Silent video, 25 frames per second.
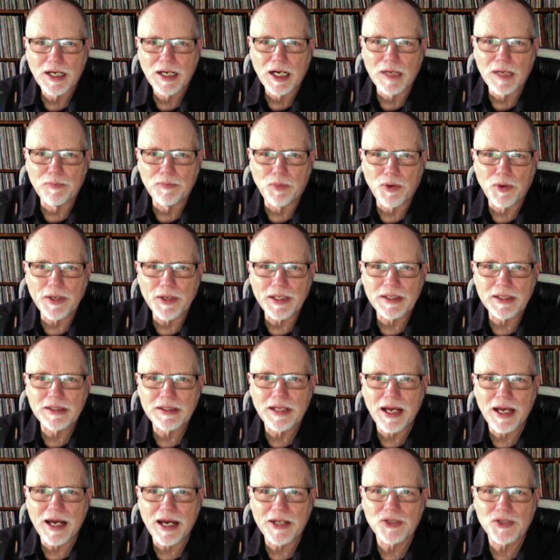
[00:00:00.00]
Appointed
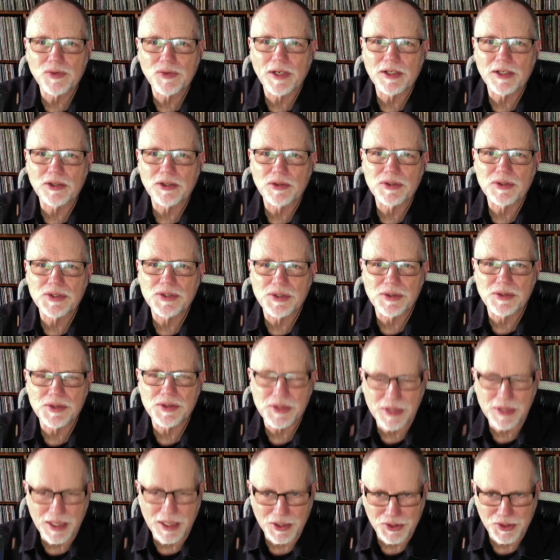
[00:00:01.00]
Contractor
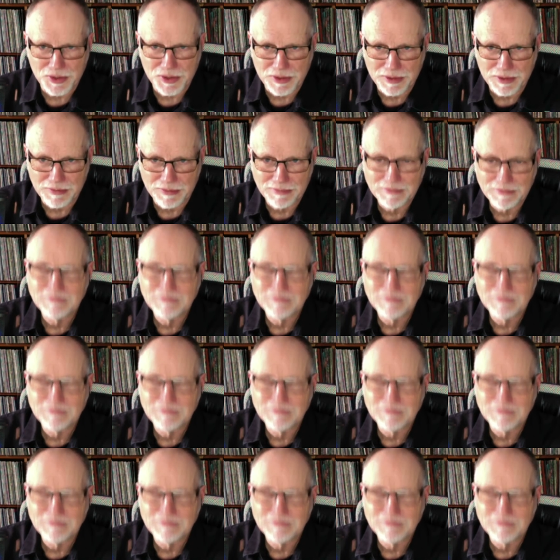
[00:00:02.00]
Association.